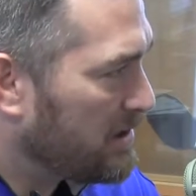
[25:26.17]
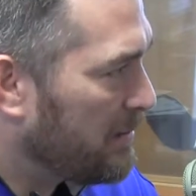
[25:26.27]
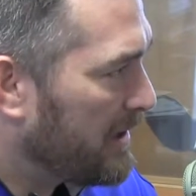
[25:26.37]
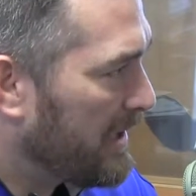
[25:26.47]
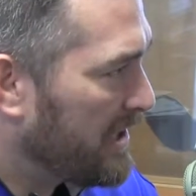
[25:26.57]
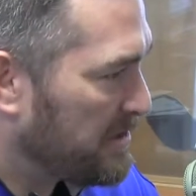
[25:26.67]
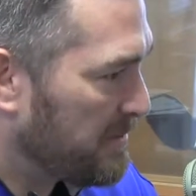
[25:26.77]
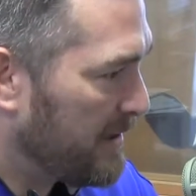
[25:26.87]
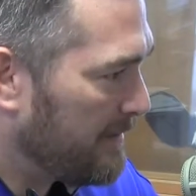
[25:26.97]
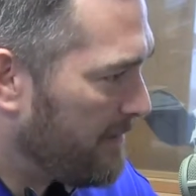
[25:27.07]
Somebody asked
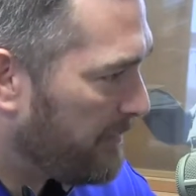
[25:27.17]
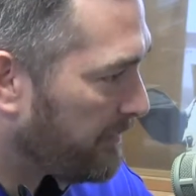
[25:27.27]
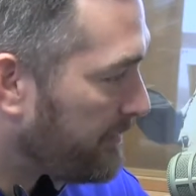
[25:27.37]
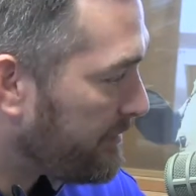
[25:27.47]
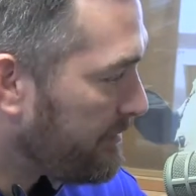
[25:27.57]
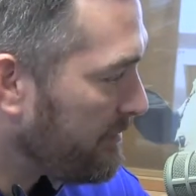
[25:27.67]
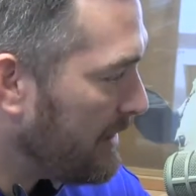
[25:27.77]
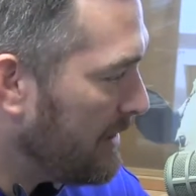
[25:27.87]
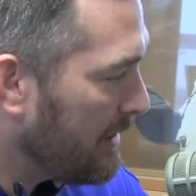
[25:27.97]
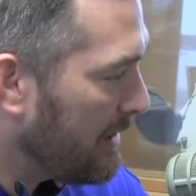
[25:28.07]
me,
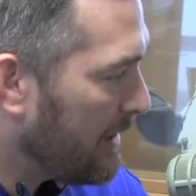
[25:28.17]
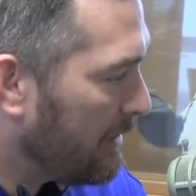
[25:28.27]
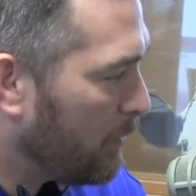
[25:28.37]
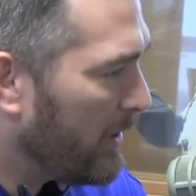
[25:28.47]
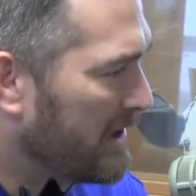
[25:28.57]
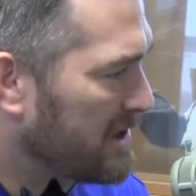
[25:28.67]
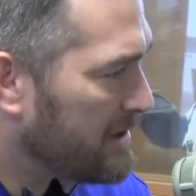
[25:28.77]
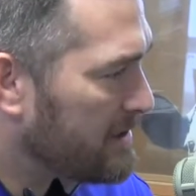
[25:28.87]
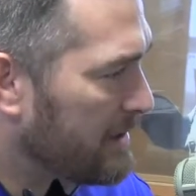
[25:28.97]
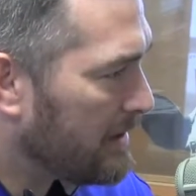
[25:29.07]
"When is
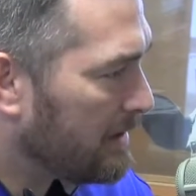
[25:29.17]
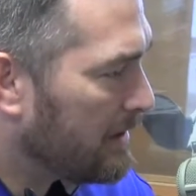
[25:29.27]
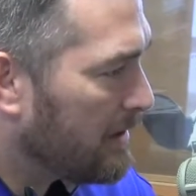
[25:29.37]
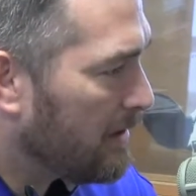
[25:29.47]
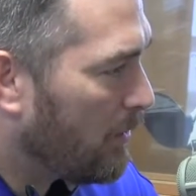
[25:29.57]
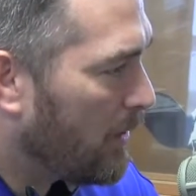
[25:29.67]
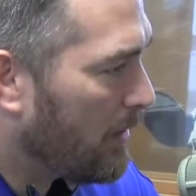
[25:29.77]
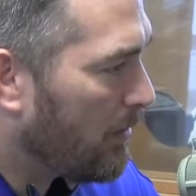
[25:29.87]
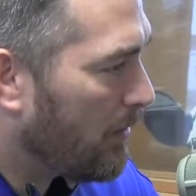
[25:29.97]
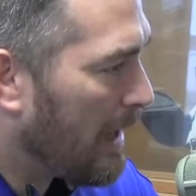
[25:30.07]
it?
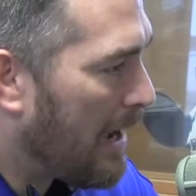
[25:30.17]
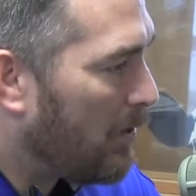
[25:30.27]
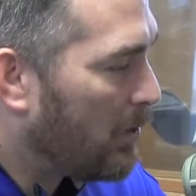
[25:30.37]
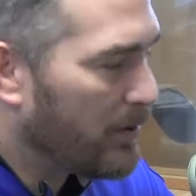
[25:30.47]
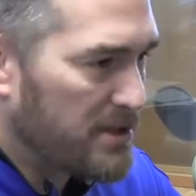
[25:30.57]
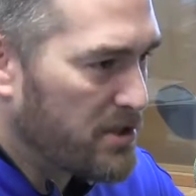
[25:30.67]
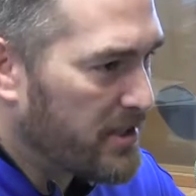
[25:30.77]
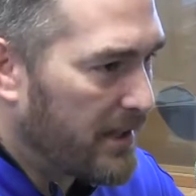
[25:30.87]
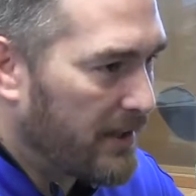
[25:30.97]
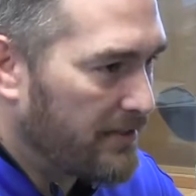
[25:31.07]
How old does a
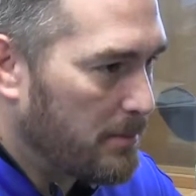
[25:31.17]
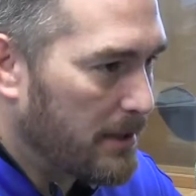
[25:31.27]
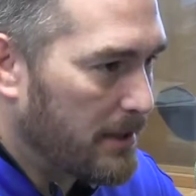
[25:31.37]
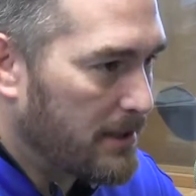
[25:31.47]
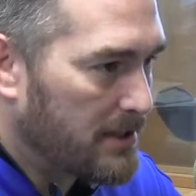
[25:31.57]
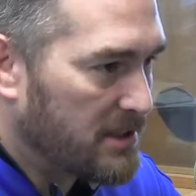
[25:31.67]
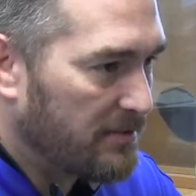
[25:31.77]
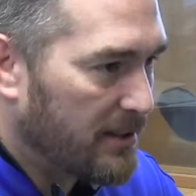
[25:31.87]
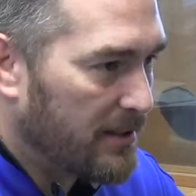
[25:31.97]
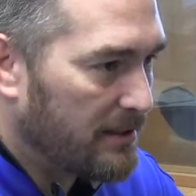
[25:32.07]
child have to be to
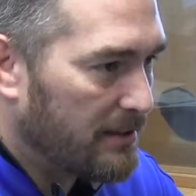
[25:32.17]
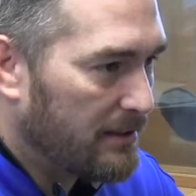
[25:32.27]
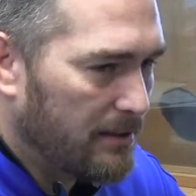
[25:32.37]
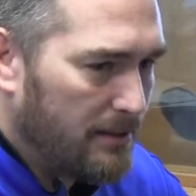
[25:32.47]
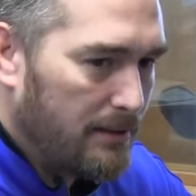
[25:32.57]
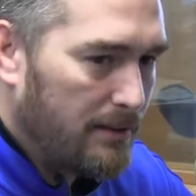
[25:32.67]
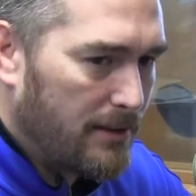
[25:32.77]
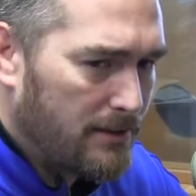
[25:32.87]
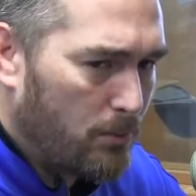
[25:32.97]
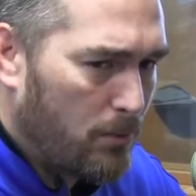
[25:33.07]
testify?"
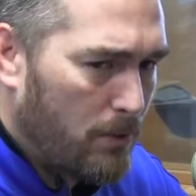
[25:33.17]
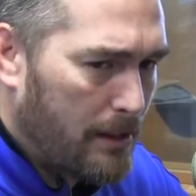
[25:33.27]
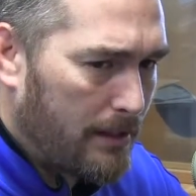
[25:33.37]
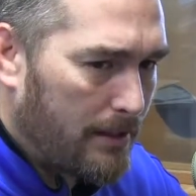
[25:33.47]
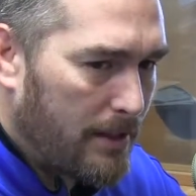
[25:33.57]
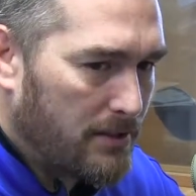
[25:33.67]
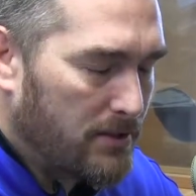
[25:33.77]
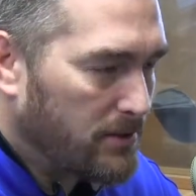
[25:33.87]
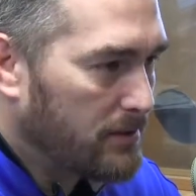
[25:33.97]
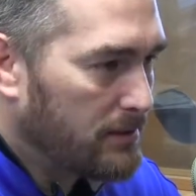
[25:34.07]
And I said, "Well, what kind of
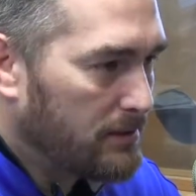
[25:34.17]
case is it?"